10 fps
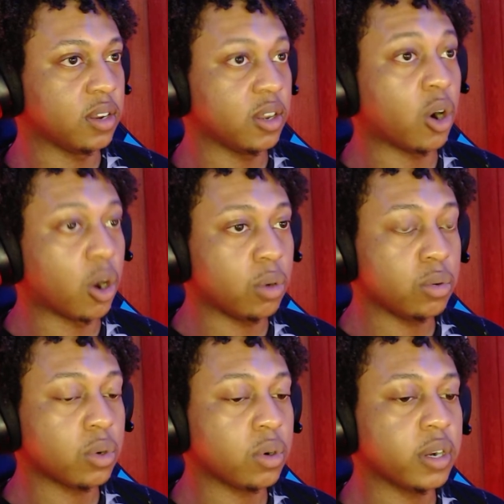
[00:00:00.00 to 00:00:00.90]
own
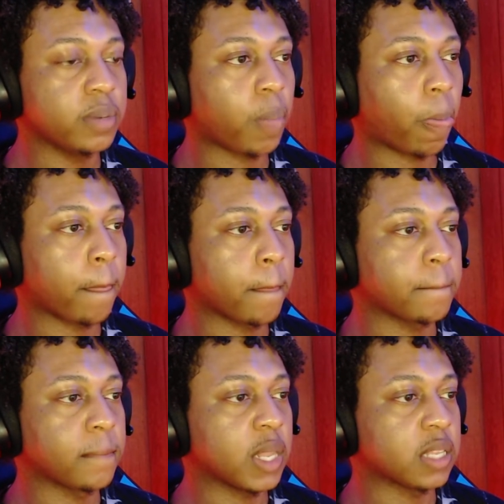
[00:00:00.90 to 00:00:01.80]
door,
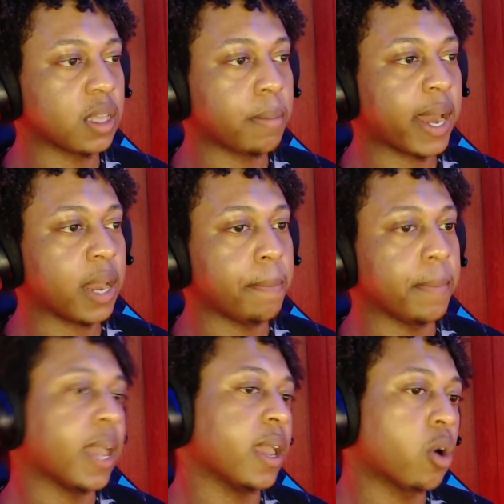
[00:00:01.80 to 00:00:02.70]
somebody
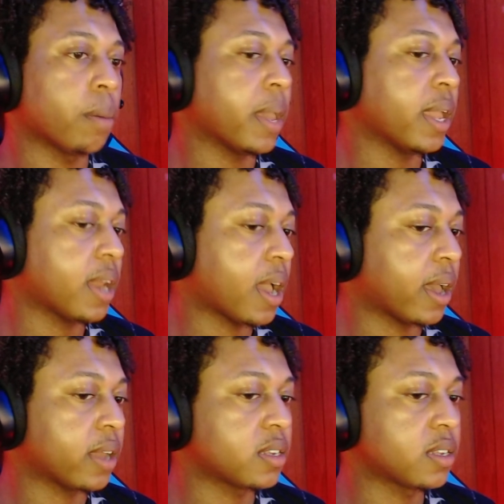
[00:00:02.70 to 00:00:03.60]
may or may
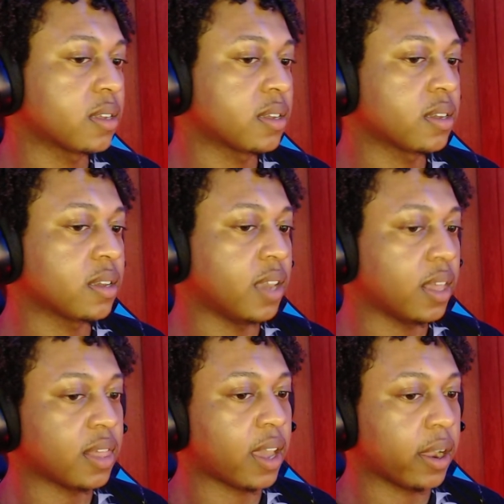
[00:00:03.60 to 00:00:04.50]
not get
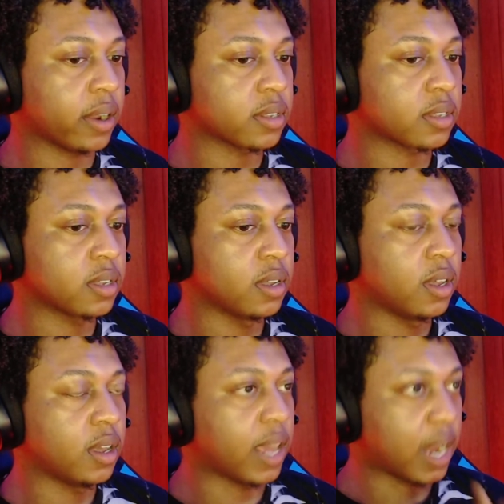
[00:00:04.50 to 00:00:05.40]
theirs.
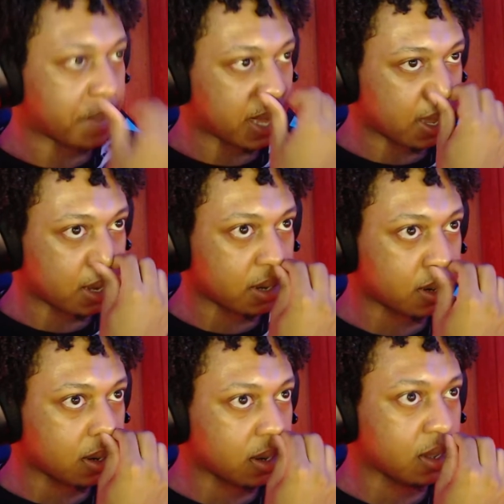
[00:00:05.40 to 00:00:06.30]
And I mean,
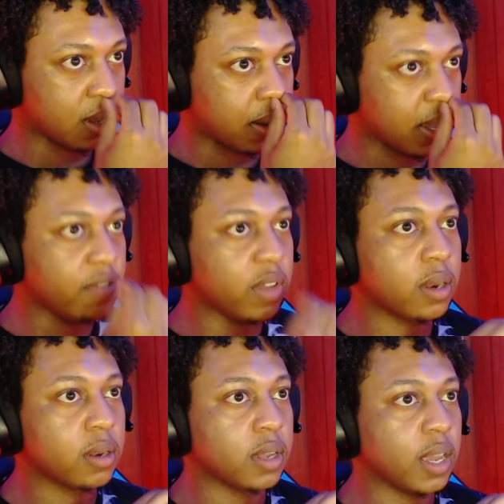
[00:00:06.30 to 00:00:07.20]
even
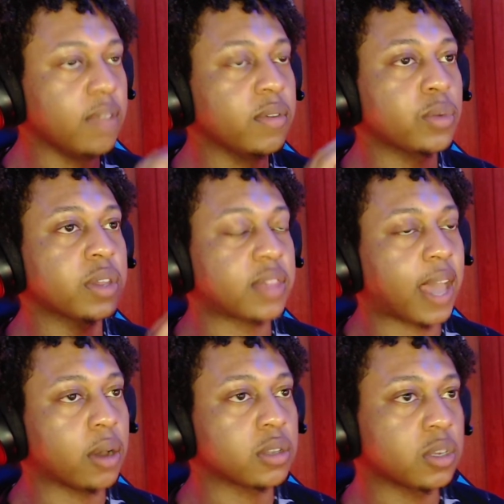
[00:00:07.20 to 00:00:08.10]

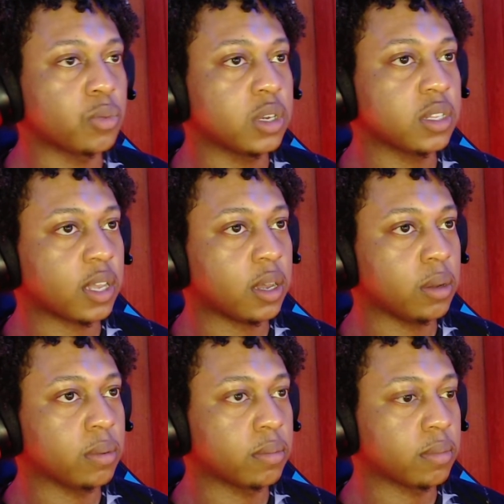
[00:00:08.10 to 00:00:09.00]
without someone's help,
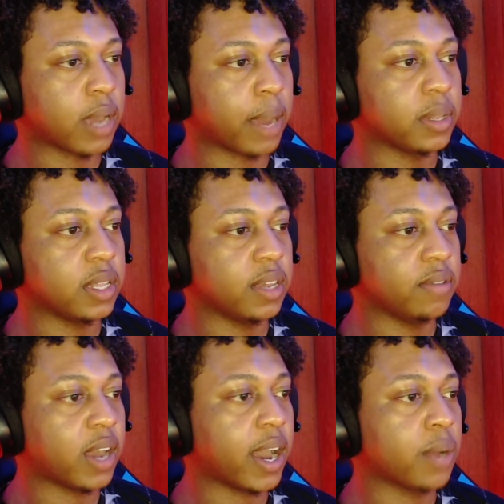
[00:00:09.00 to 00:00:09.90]
I believe
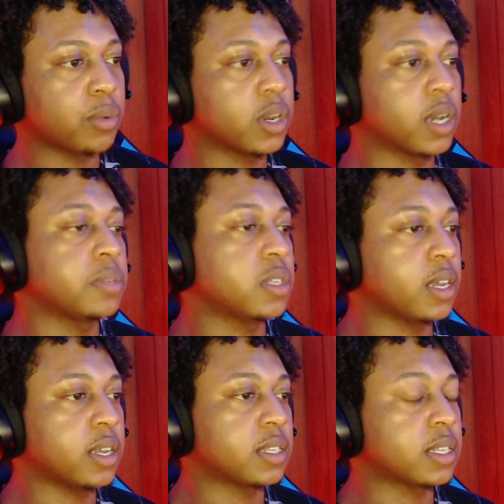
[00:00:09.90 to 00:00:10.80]
God will come to
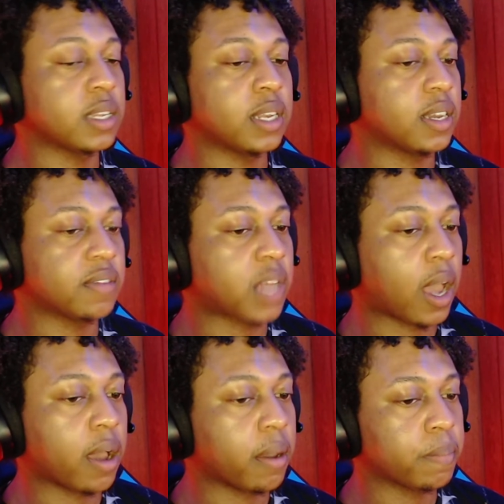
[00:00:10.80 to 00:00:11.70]
us in the nick of time